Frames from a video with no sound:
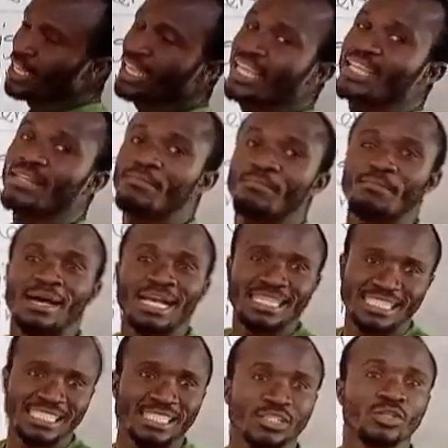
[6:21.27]
in
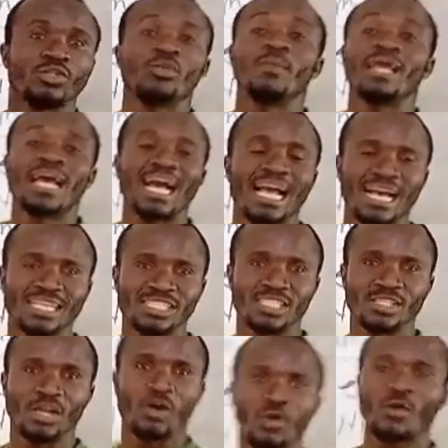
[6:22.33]
maths you'll be
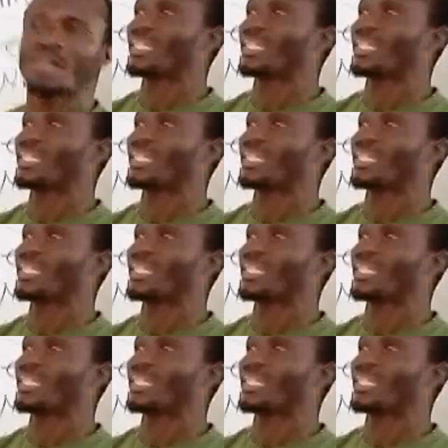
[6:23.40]
asked, or